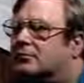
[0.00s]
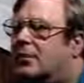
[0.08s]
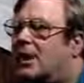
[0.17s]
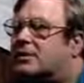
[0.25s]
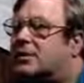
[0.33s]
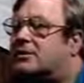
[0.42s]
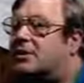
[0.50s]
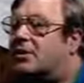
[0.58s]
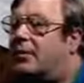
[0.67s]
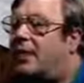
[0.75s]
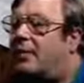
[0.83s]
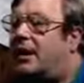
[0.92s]
It's considered
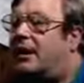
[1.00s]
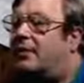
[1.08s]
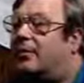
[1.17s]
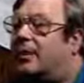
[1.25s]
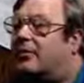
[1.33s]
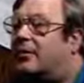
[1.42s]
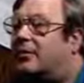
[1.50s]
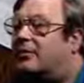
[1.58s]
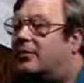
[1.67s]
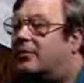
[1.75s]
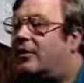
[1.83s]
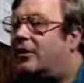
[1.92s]
by many to be a
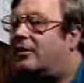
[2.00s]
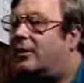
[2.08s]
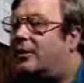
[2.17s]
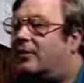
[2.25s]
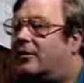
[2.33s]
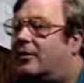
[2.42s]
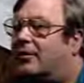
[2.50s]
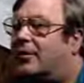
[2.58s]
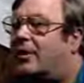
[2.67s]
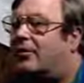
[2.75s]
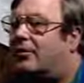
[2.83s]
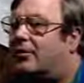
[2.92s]
sexually transmitted disease.
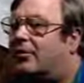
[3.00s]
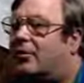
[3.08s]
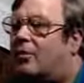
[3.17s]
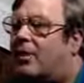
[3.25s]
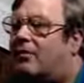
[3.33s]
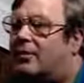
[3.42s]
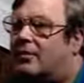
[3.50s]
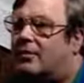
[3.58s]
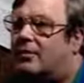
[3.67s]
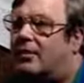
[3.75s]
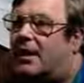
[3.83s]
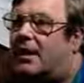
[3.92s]
However, there's no evidence
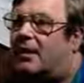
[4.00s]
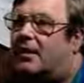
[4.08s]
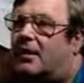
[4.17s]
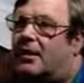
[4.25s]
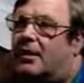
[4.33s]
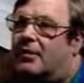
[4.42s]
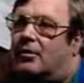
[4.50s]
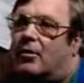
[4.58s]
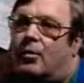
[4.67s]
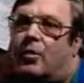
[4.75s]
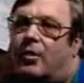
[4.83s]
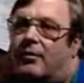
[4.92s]
of that.
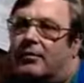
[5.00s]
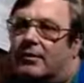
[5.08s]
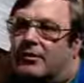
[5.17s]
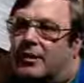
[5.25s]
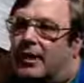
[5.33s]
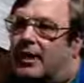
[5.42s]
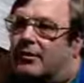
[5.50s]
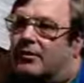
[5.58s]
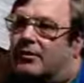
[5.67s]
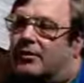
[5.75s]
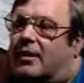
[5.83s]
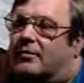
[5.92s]
No more evidence that AIDS
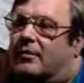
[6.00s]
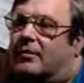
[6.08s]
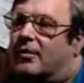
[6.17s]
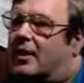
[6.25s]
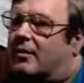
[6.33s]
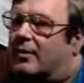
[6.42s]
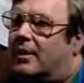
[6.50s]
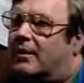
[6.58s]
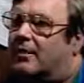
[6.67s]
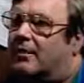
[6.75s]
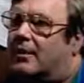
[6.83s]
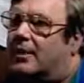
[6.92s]
is a sexually transmitted
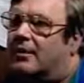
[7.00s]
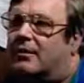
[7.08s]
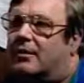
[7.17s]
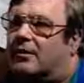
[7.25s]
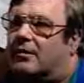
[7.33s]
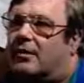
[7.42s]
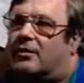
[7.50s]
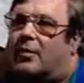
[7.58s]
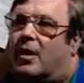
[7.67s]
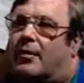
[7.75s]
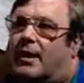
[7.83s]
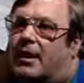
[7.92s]
disease than, say,
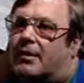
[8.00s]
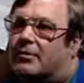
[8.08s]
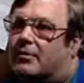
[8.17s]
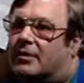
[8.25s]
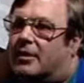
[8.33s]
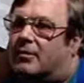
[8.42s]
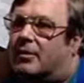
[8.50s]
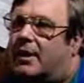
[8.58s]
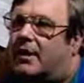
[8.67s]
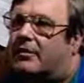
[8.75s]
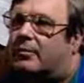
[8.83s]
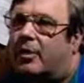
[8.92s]
smallpox or
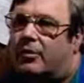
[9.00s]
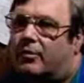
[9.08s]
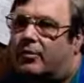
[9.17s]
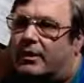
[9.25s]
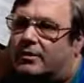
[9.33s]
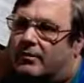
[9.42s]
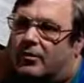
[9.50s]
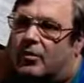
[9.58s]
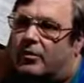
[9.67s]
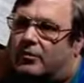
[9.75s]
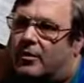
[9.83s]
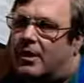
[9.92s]
chickenpox, both of which are, of
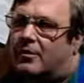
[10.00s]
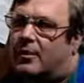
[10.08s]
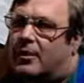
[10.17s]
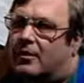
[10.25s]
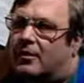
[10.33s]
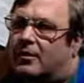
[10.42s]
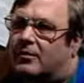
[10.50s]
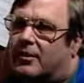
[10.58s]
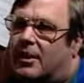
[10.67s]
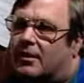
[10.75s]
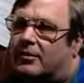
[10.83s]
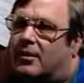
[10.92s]
course, transmitted during
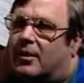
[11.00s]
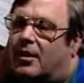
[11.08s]
sex,